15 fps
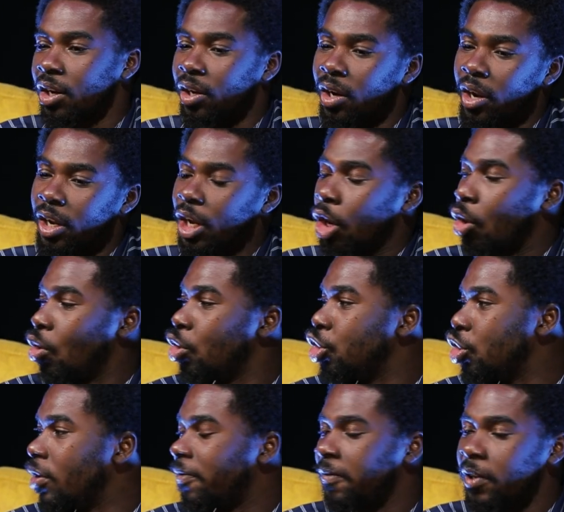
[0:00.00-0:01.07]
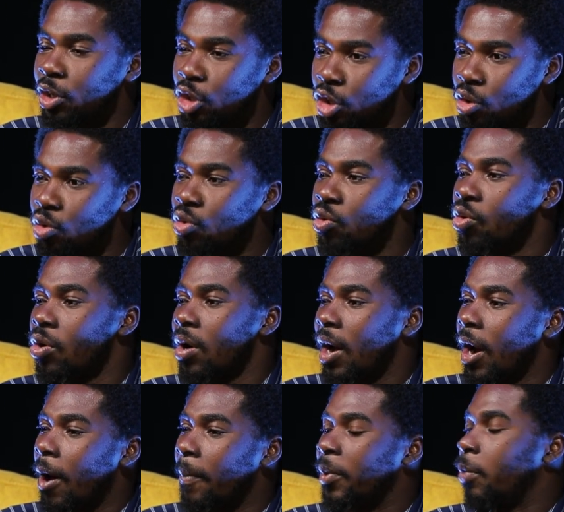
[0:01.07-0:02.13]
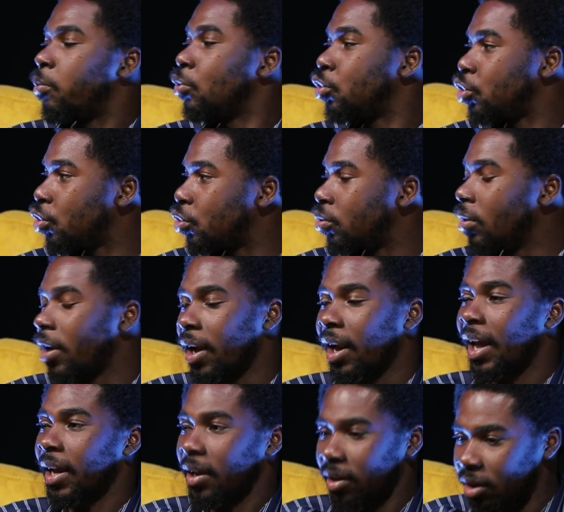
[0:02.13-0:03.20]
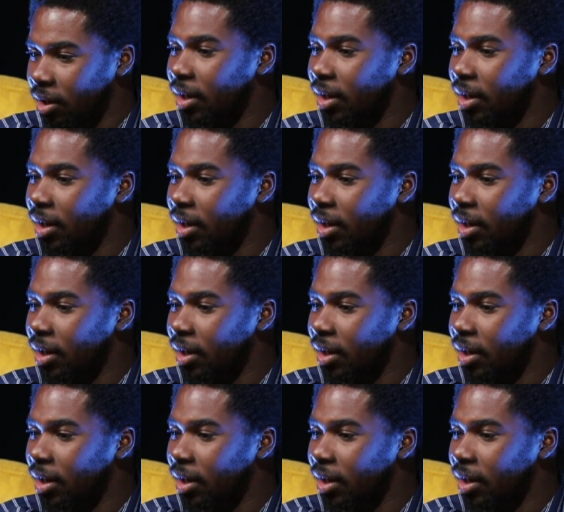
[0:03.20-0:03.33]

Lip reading: they clothe you, they feed you, they put you, like,